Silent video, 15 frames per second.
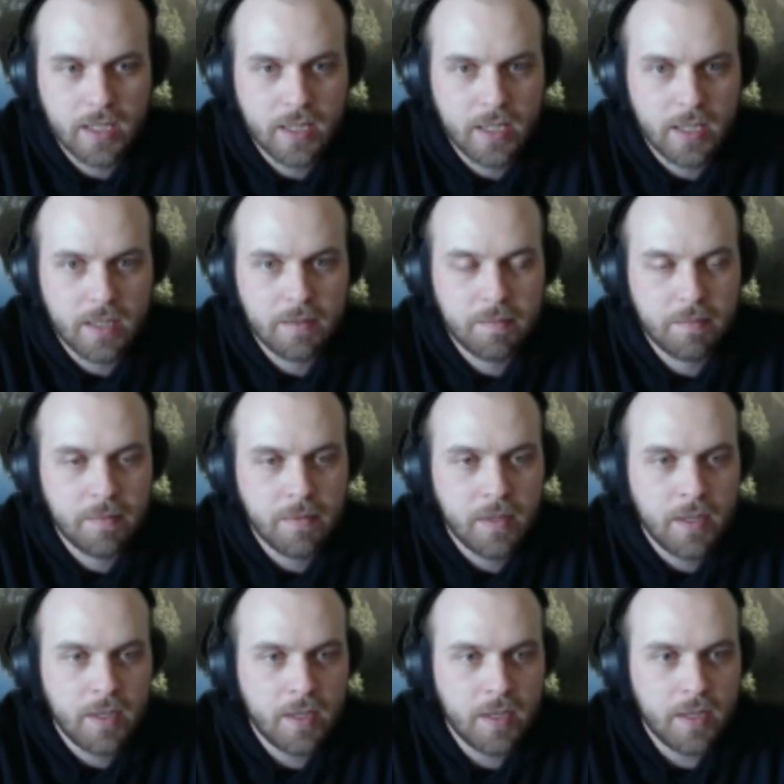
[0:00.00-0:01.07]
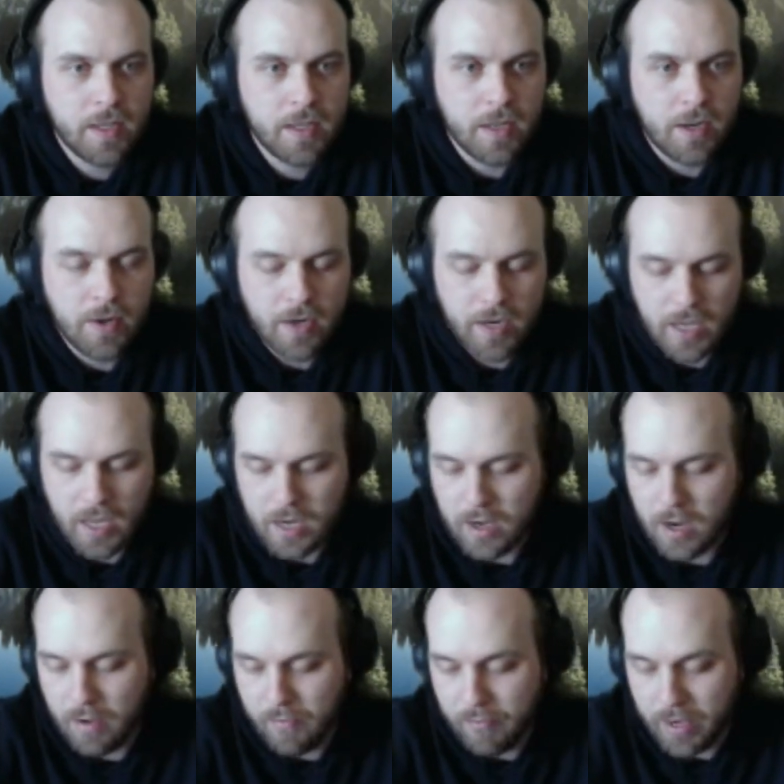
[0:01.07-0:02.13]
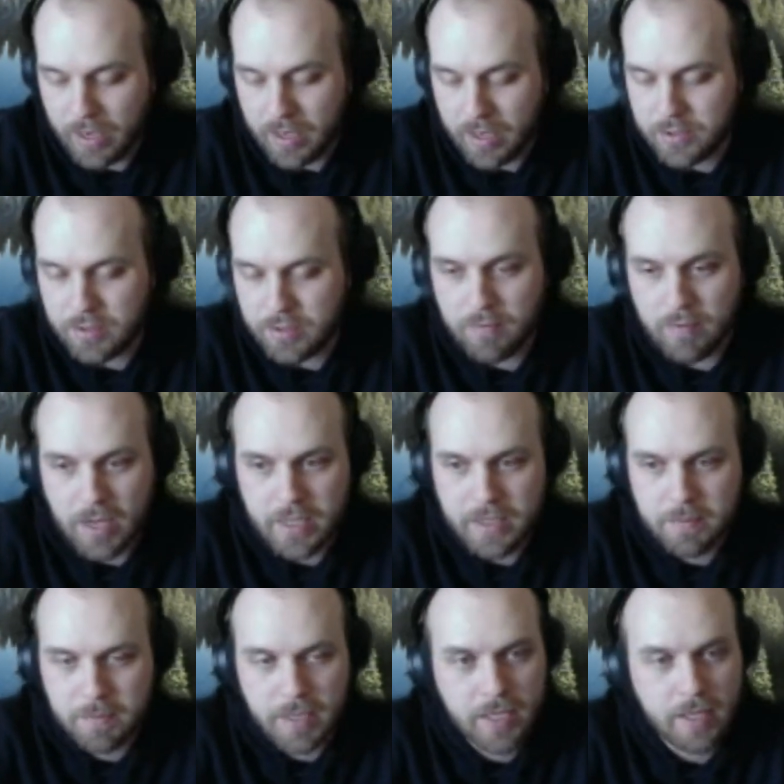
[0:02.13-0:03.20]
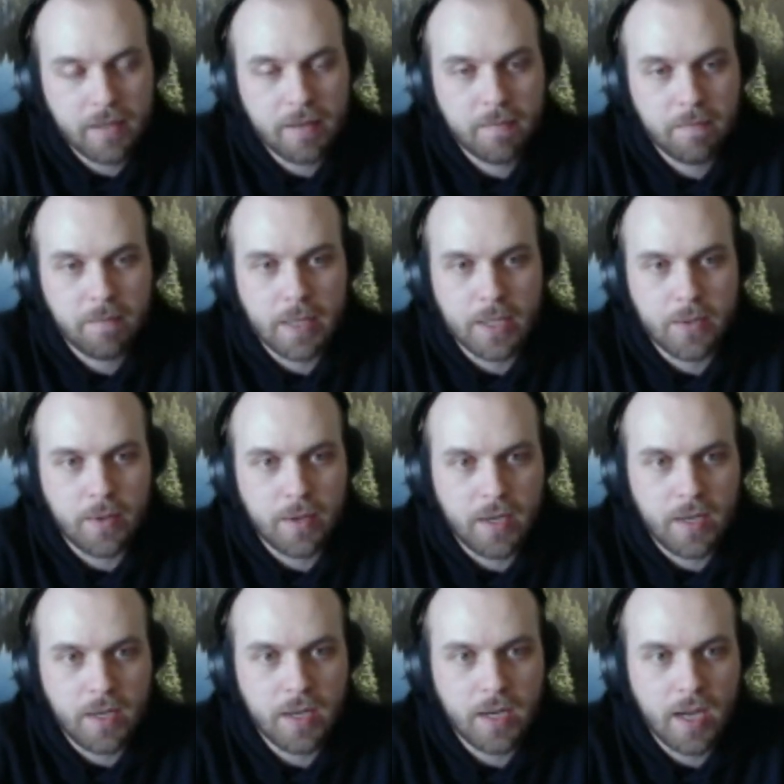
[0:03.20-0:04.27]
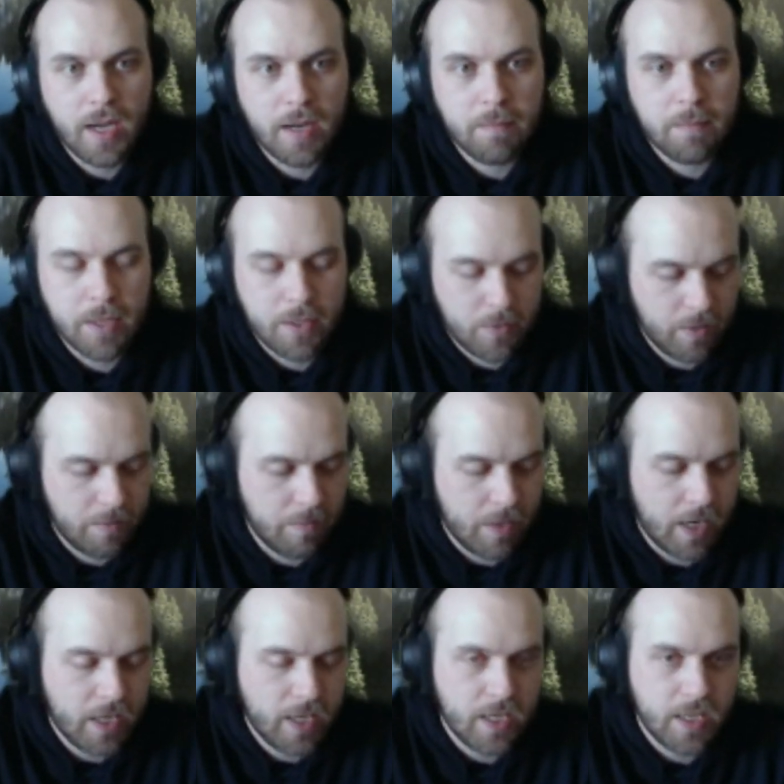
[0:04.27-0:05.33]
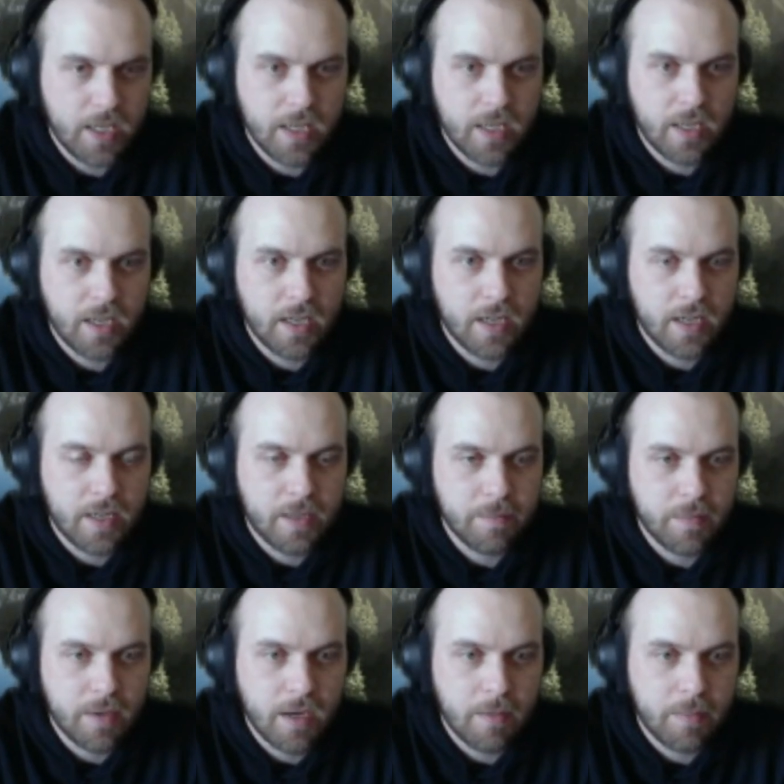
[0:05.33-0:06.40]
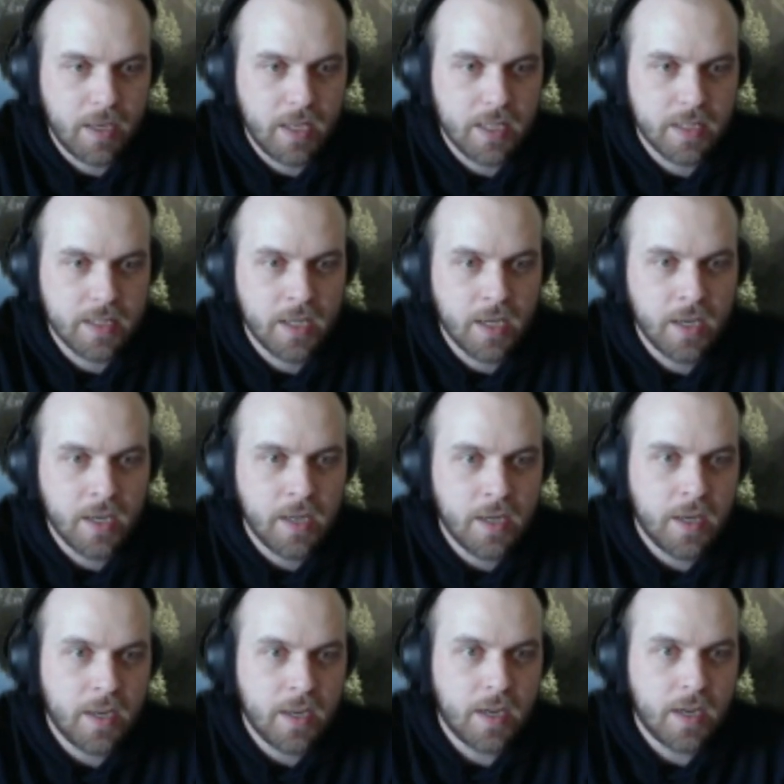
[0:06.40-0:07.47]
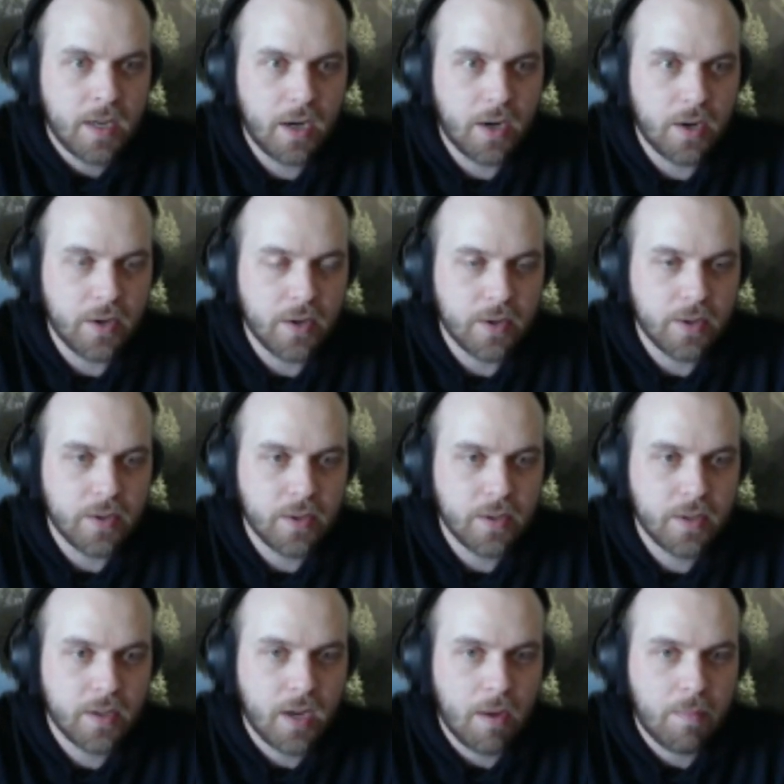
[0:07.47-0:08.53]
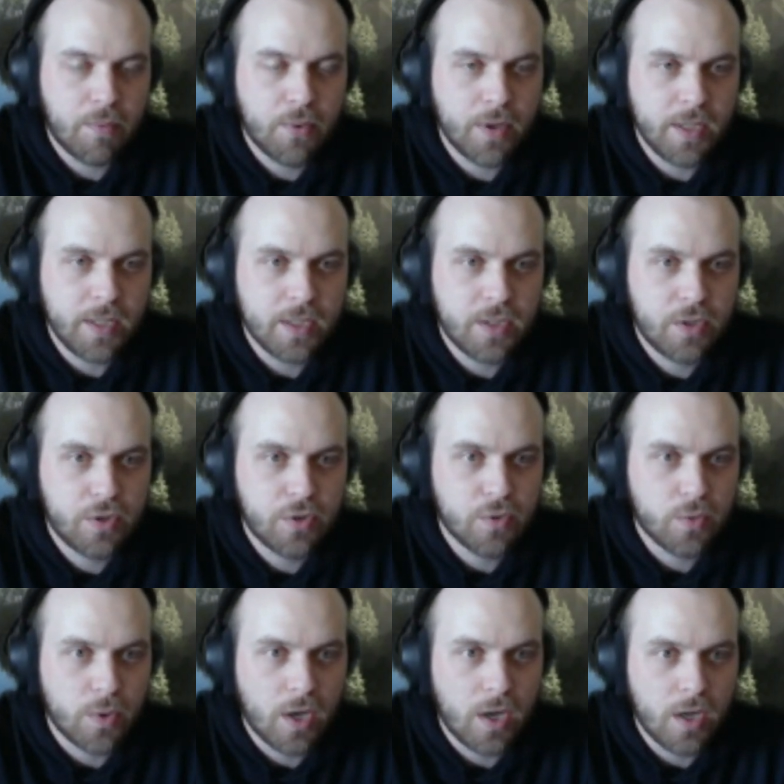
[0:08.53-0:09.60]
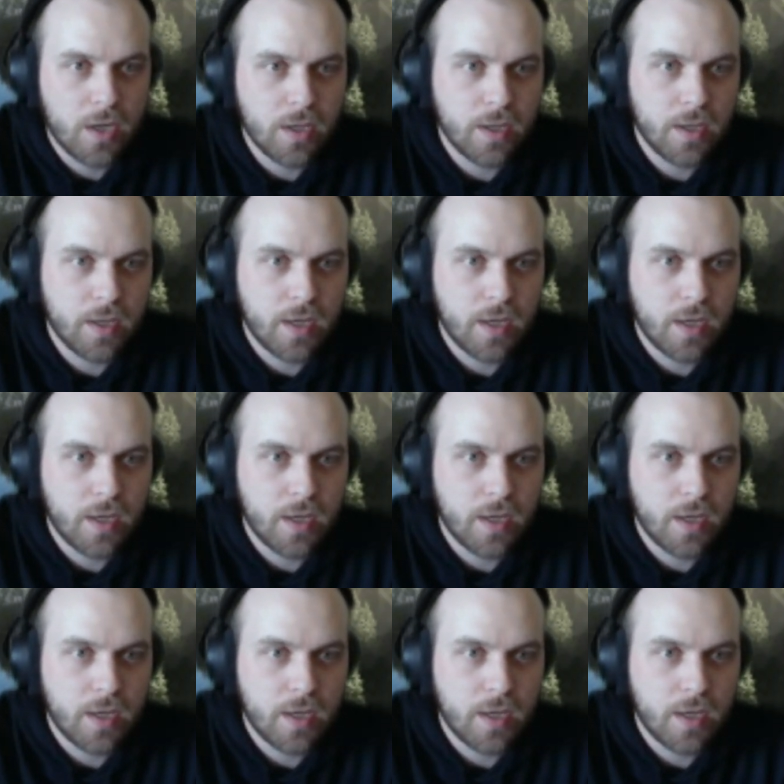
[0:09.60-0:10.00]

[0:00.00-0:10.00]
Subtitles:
that, you know, again, not financial advice, but Bitcoin and Bitcoin mining companies are a pretty strong